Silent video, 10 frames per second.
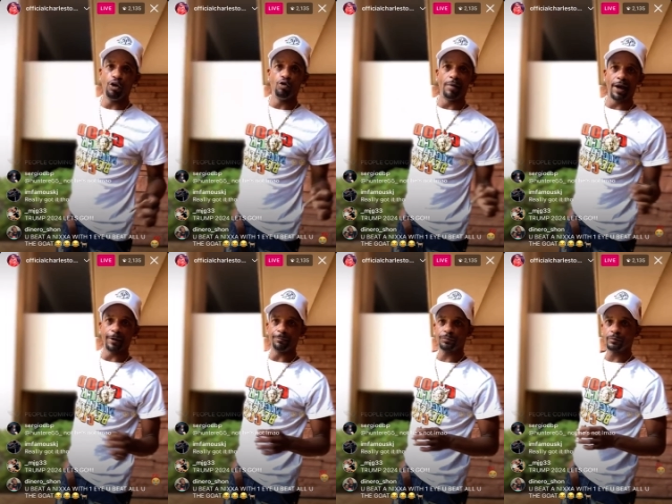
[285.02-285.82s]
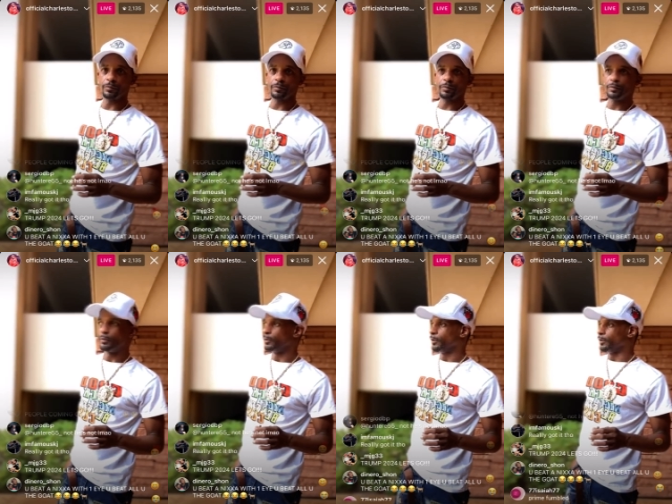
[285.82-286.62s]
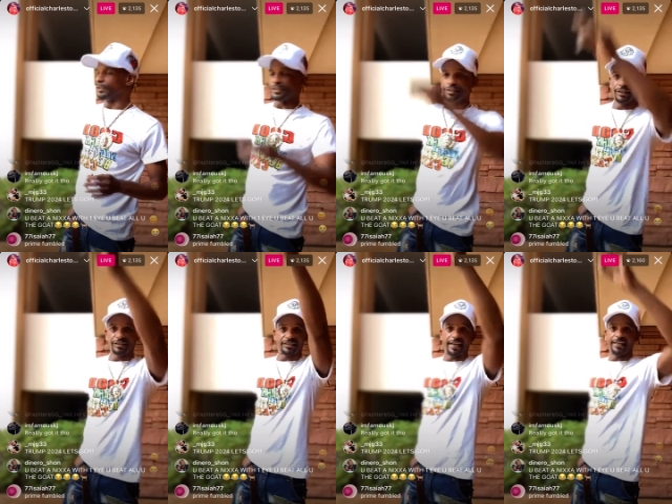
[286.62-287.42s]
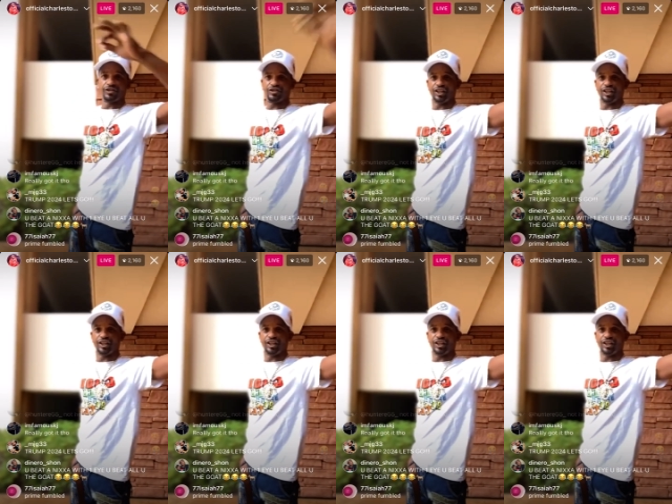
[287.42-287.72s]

to hold back. This nigga standing